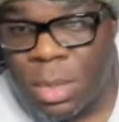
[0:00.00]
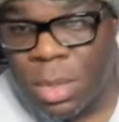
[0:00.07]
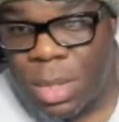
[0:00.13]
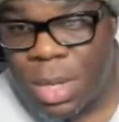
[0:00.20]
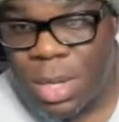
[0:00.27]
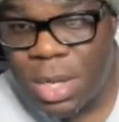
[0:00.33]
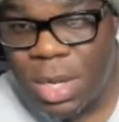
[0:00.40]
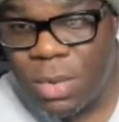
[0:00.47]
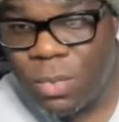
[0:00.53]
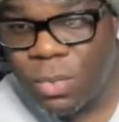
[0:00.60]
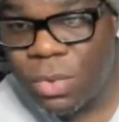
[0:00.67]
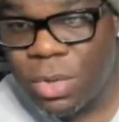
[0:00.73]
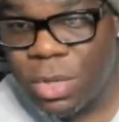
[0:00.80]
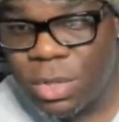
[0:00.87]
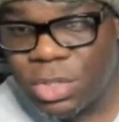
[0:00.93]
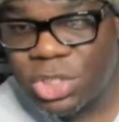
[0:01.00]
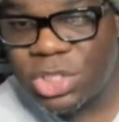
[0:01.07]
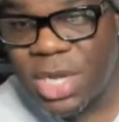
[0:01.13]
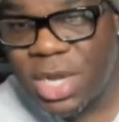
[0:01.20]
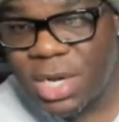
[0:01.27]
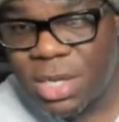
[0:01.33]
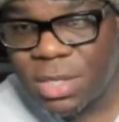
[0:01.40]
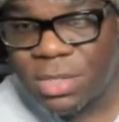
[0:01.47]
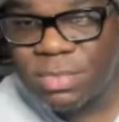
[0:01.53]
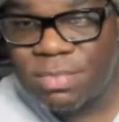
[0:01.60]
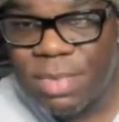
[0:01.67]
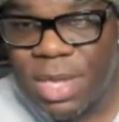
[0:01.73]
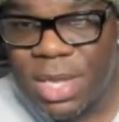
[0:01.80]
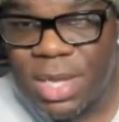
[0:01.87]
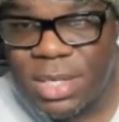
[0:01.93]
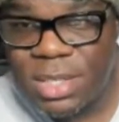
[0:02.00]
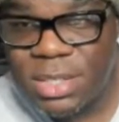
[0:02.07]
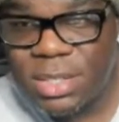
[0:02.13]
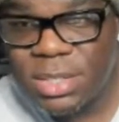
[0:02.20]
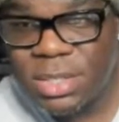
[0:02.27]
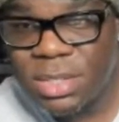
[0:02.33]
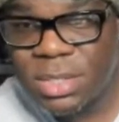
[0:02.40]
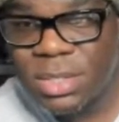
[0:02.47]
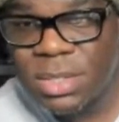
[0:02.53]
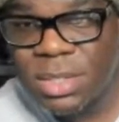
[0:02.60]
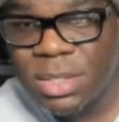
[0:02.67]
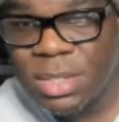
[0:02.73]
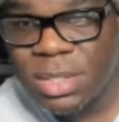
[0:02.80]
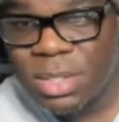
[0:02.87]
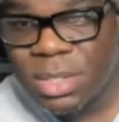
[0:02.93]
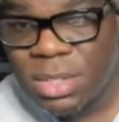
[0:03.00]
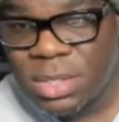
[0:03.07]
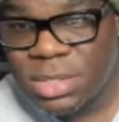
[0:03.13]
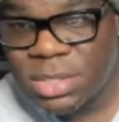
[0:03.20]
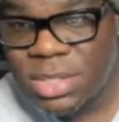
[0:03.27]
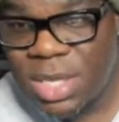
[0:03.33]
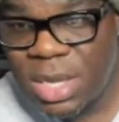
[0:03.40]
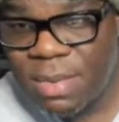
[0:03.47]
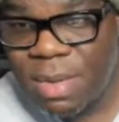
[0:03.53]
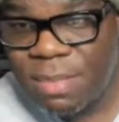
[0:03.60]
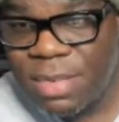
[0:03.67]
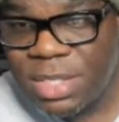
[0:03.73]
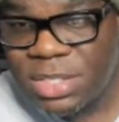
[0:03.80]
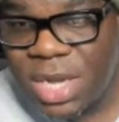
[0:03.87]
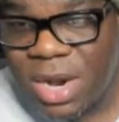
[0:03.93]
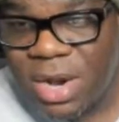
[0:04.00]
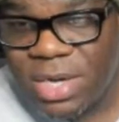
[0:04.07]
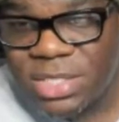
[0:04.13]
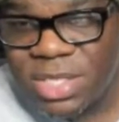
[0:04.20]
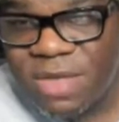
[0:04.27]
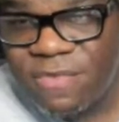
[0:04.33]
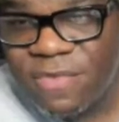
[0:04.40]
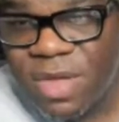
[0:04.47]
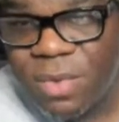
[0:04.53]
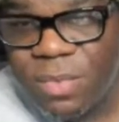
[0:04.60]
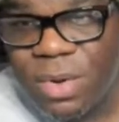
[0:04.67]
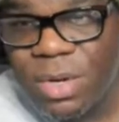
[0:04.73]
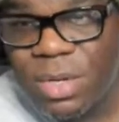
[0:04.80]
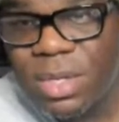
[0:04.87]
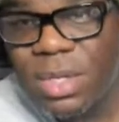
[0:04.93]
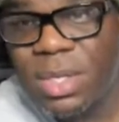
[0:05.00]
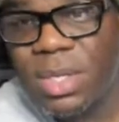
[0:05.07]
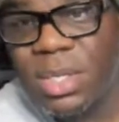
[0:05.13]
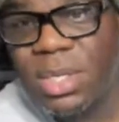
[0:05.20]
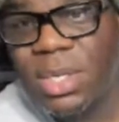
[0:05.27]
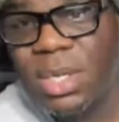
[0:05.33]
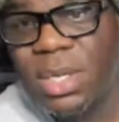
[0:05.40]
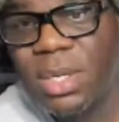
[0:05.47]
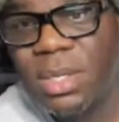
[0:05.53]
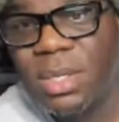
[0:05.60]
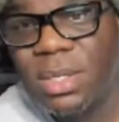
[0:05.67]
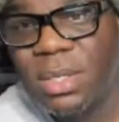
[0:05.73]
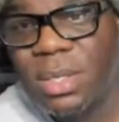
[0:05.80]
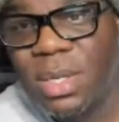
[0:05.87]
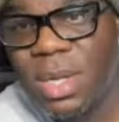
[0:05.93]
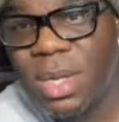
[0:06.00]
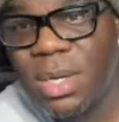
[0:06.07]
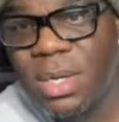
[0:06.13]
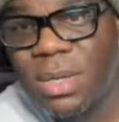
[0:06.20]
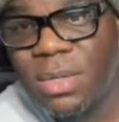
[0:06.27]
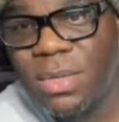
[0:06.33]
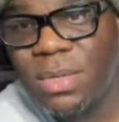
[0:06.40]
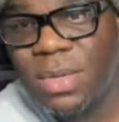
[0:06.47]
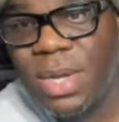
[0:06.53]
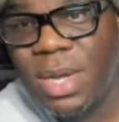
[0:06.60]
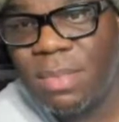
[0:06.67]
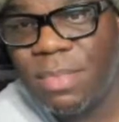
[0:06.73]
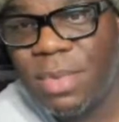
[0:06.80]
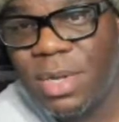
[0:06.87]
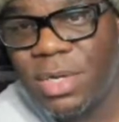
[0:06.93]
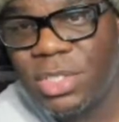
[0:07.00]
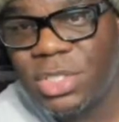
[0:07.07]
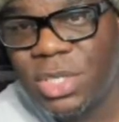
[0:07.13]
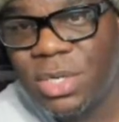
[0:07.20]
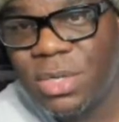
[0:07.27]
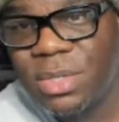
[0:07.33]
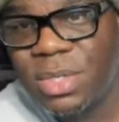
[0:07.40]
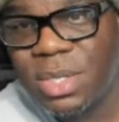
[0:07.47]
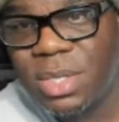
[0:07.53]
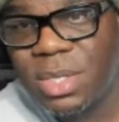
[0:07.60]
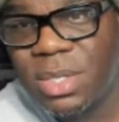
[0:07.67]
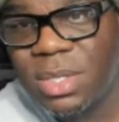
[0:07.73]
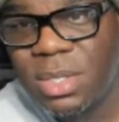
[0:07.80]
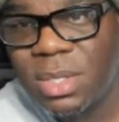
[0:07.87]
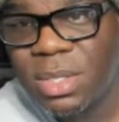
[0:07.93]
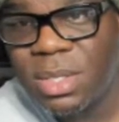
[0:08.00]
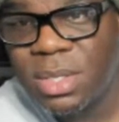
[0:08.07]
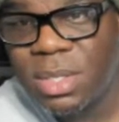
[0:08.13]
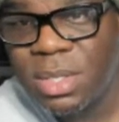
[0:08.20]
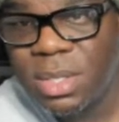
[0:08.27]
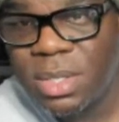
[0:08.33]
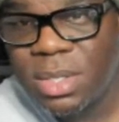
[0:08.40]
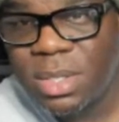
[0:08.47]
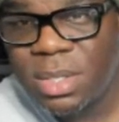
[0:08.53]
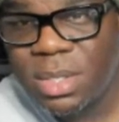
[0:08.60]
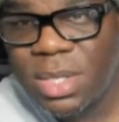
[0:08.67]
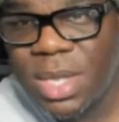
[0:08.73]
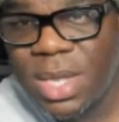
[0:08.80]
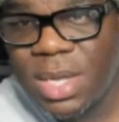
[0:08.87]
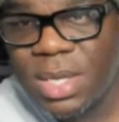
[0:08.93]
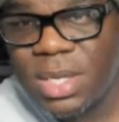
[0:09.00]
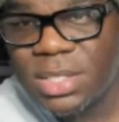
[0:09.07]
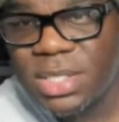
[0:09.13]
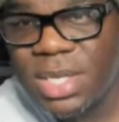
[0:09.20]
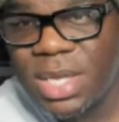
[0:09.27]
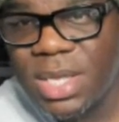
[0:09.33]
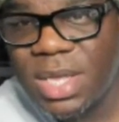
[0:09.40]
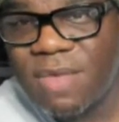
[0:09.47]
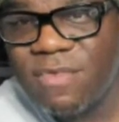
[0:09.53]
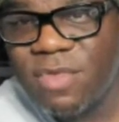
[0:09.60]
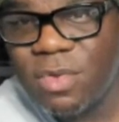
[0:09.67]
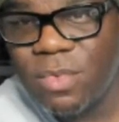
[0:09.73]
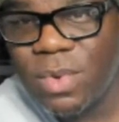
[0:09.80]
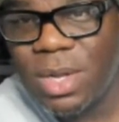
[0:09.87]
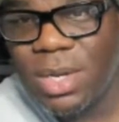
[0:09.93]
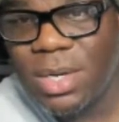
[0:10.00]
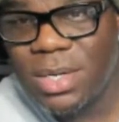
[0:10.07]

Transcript: I got Royal Shadows band. Sam, I'll be tired as F at work. Hell yeah. I know you got a better shirt than that because I gave you one.